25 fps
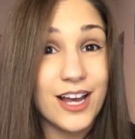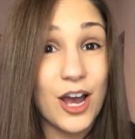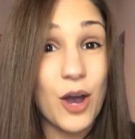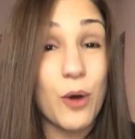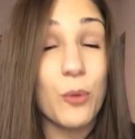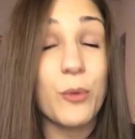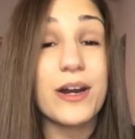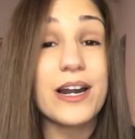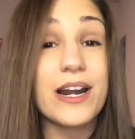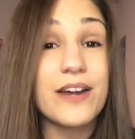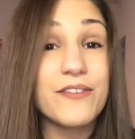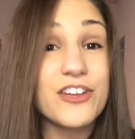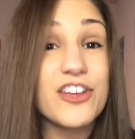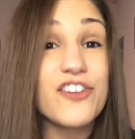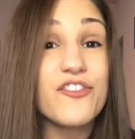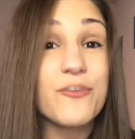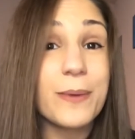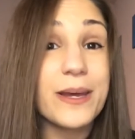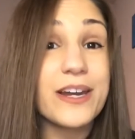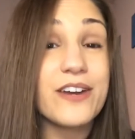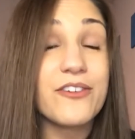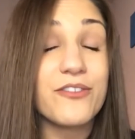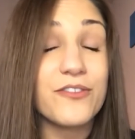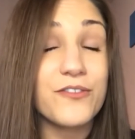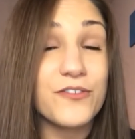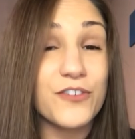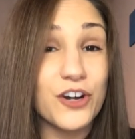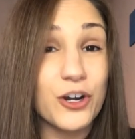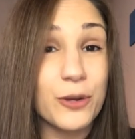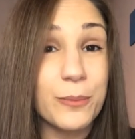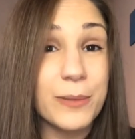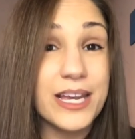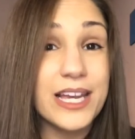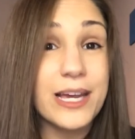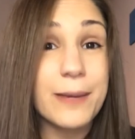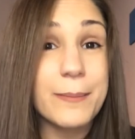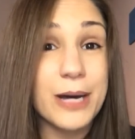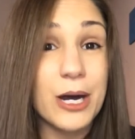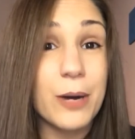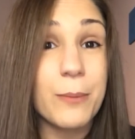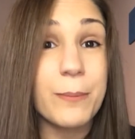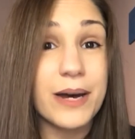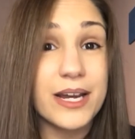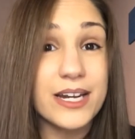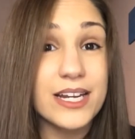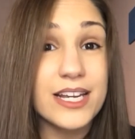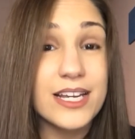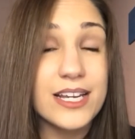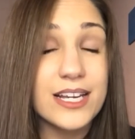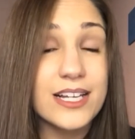Whatever you've been affirming about
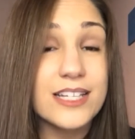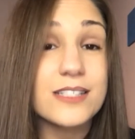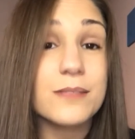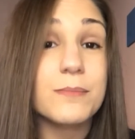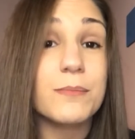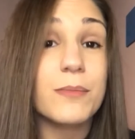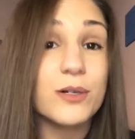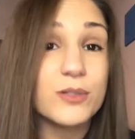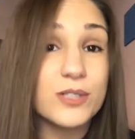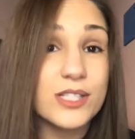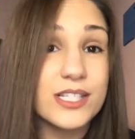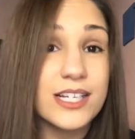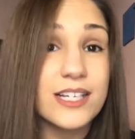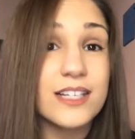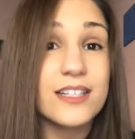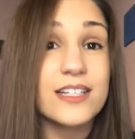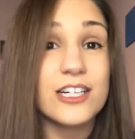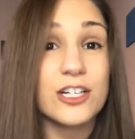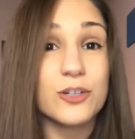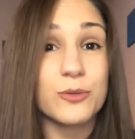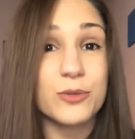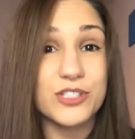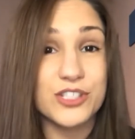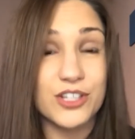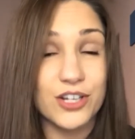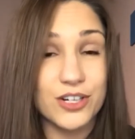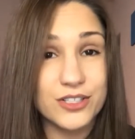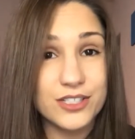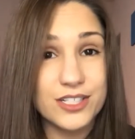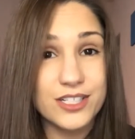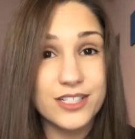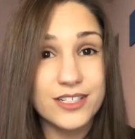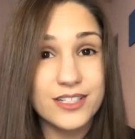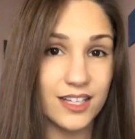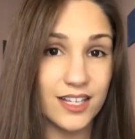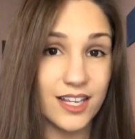money is most likely your result.